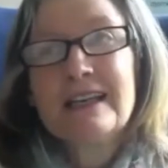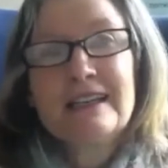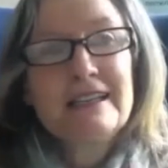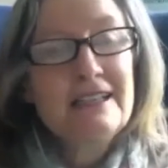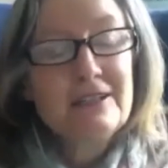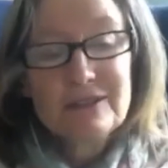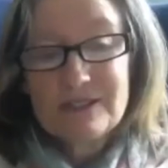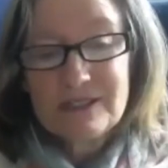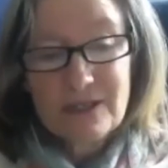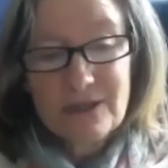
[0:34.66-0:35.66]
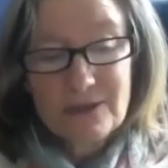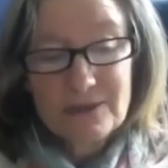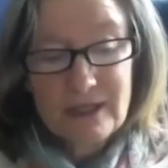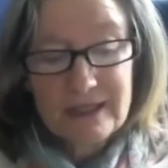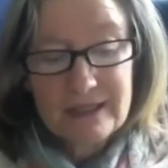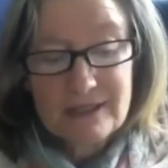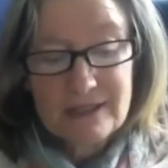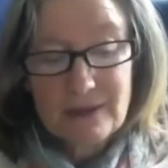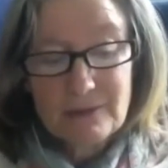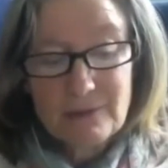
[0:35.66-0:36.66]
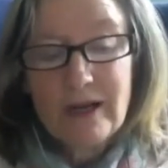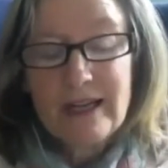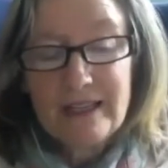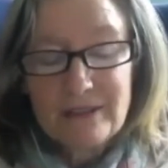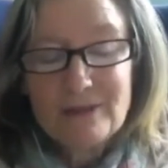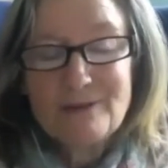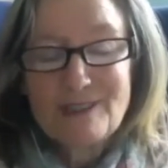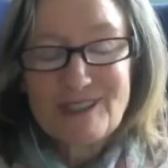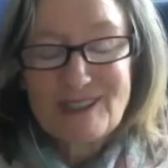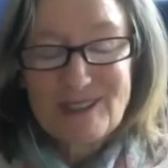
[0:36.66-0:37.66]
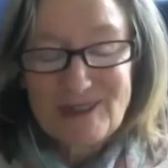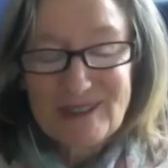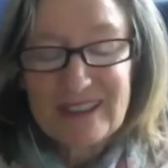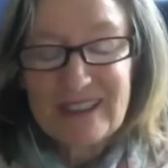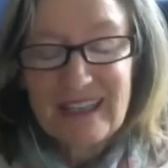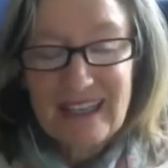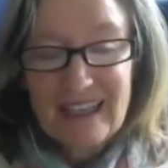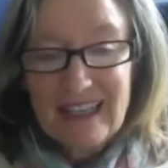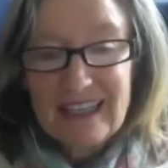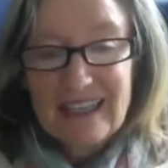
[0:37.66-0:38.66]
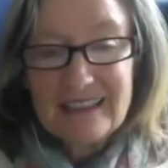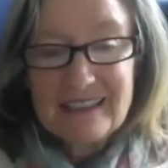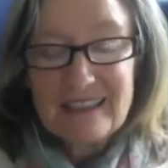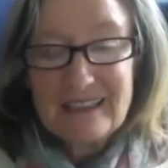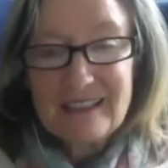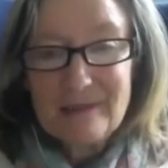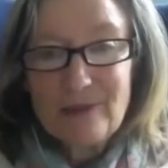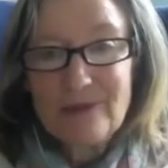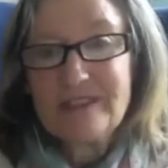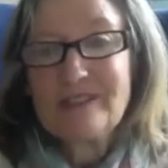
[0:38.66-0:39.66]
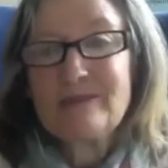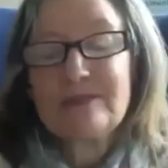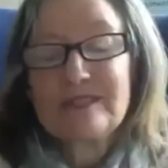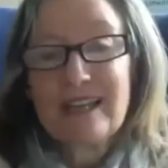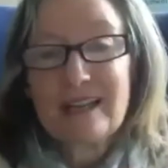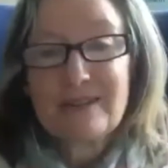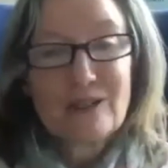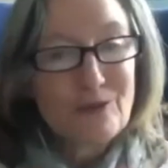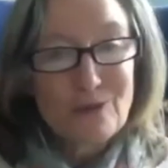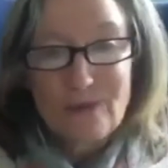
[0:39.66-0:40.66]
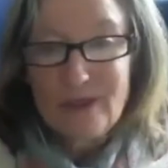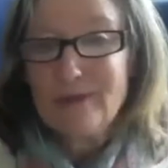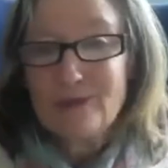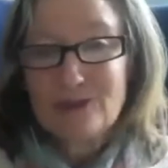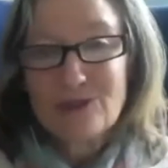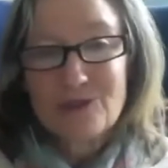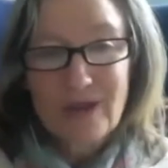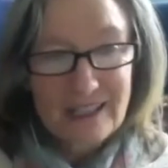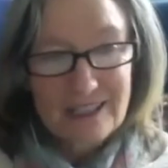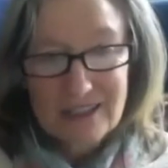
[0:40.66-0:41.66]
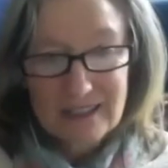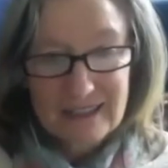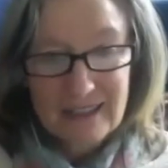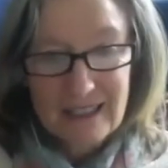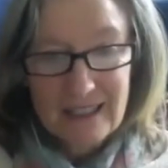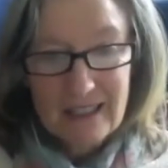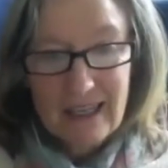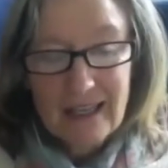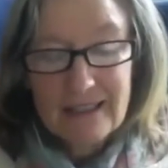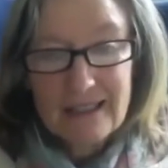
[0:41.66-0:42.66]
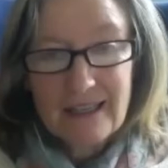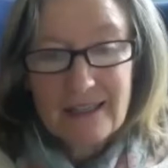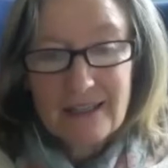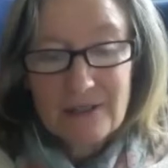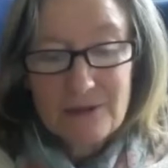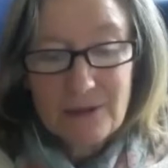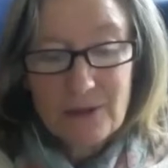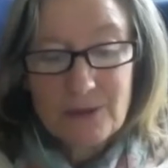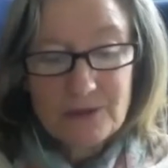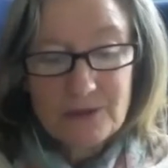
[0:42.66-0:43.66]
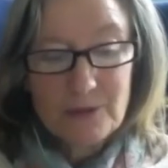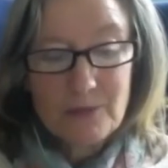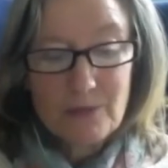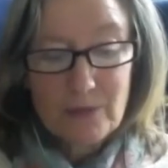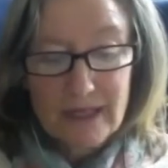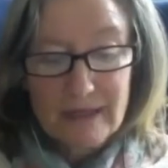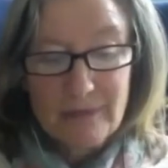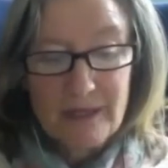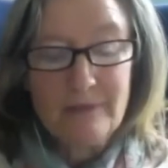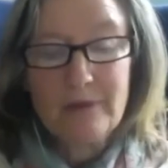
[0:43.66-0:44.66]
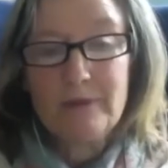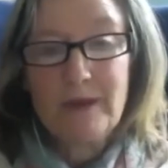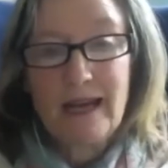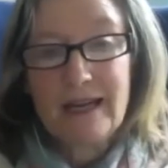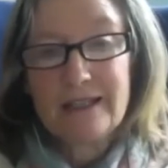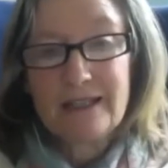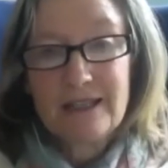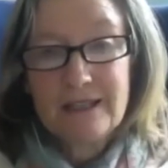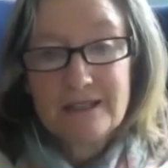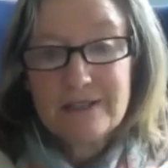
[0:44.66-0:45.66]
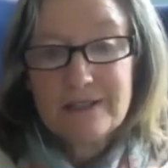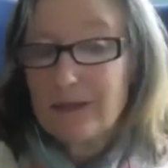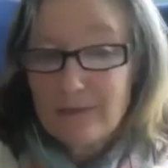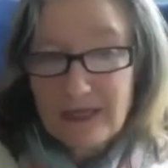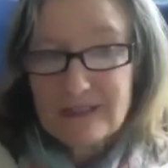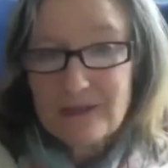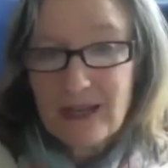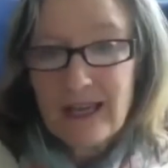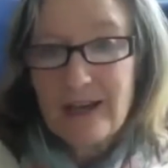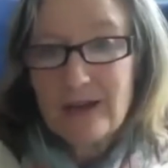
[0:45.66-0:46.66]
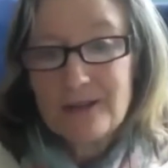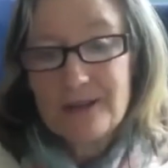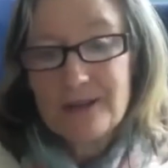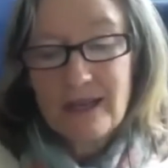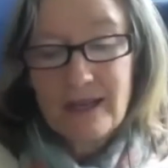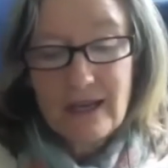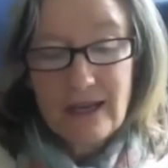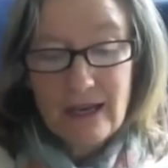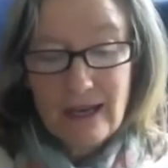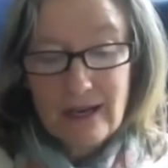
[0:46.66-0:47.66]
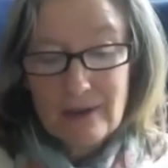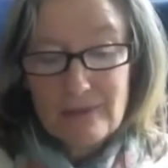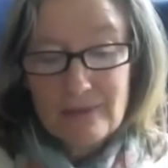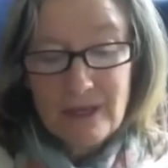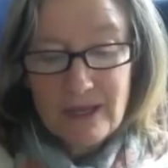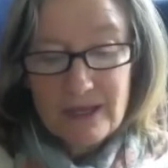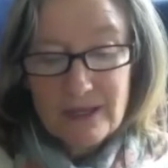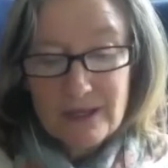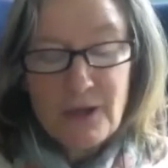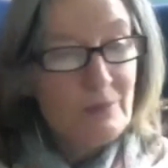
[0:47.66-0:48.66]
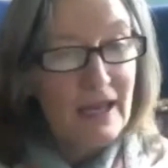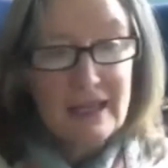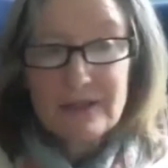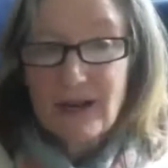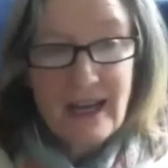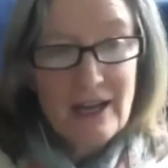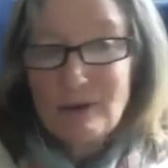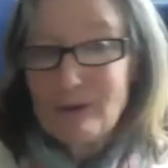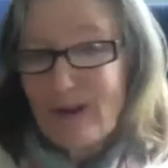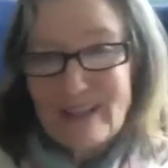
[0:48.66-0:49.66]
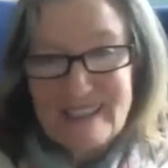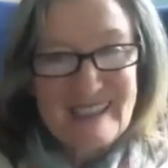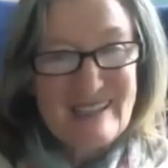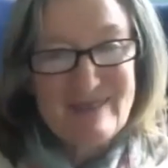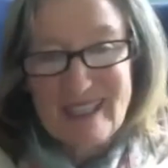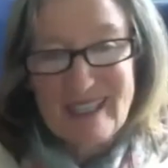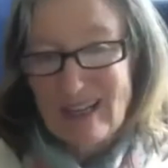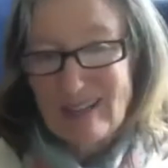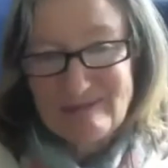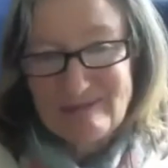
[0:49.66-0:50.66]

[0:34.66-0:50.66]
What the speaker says: year or so is that what I know for sure is that these principles have incredible traction. And, to bring people back to their mental health, no matter how lost they become.